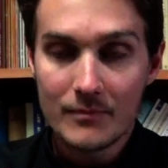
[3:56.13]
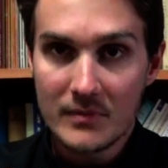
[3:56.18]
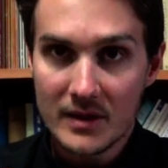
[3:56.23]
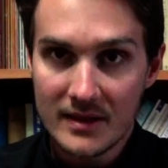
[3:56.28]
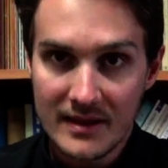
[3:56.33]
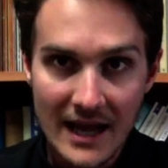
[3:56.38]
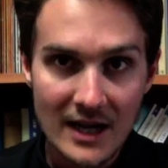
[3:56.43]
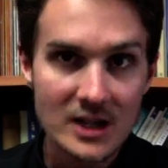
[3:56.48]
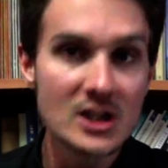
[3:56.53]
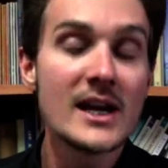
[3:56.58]

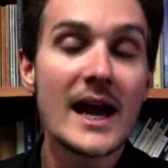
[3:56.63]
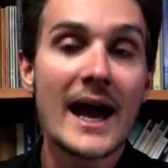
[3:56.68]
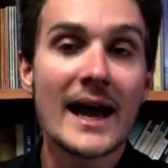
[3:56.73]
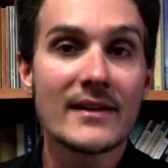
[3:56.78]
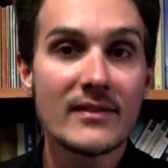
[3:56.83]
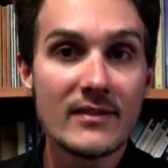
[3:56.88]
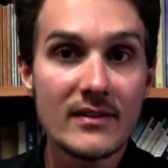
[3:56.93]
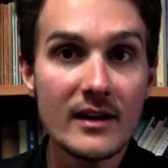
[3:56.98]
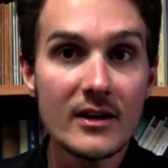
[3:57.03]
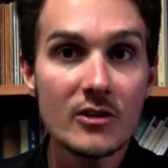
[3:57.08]
It's actually
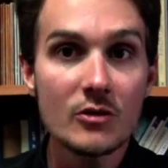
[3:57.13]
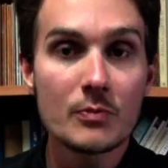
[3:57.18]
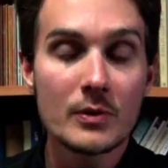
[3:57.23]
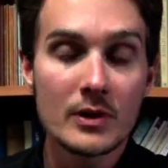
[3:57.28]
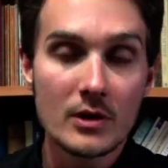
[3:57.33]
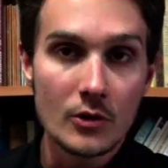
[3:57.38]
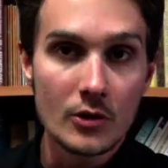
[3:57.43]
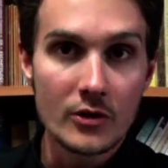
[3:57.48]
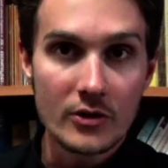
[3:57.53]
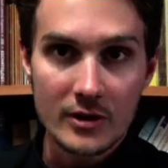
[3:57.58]
Acts 6,
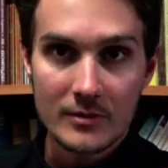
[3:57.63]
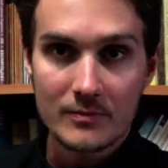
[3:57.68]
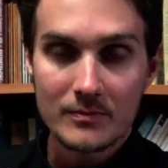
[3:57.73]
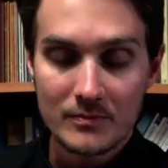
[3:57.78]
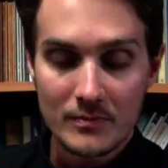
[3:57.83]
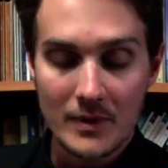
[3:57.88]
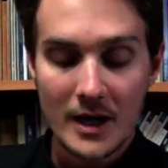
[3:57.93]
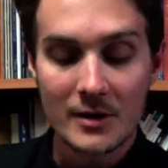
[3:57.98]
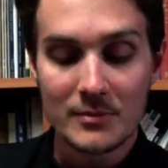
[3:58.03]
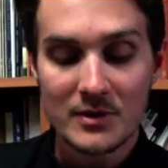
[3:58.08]
but Luther
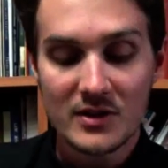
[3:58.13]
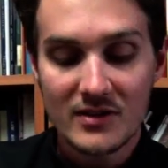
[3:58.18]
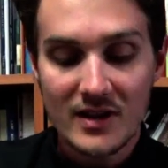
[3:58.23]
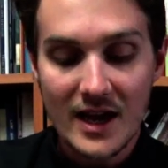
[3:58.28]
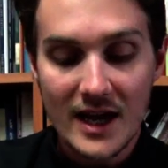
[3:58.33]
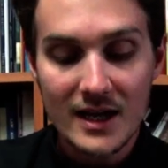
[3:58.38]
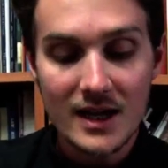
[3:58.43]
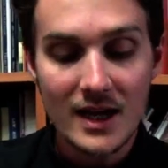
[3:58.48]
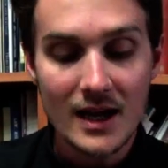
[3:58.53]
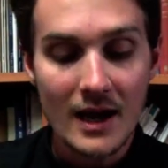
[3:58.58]
made a
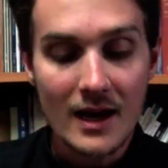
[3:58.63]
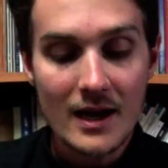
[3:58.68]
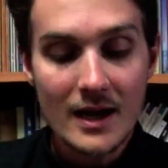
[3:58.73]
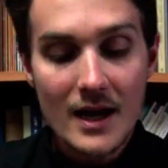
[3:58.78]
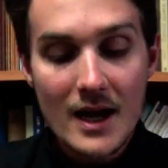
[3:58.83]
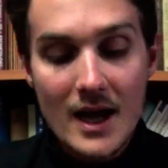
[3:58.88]
mistake here.